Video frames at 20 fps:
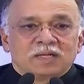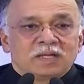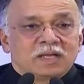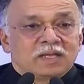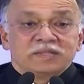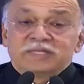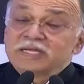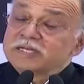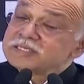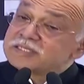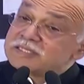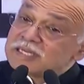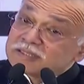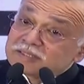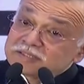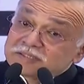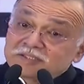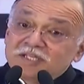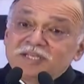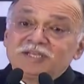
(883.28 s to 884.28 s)
There is
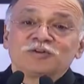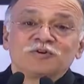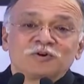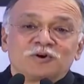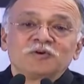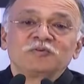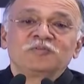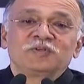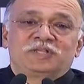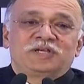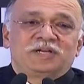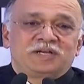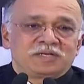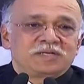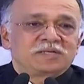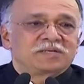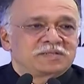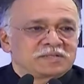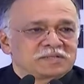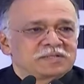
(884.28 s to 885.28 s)
nothing wrong with that,
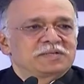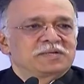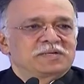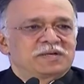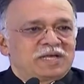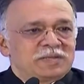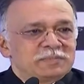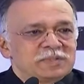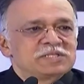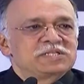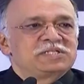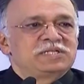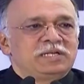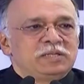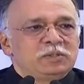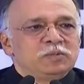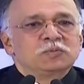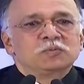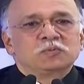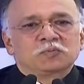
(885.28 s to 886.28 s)
I must tell
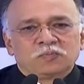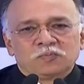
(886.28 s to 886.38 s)
you.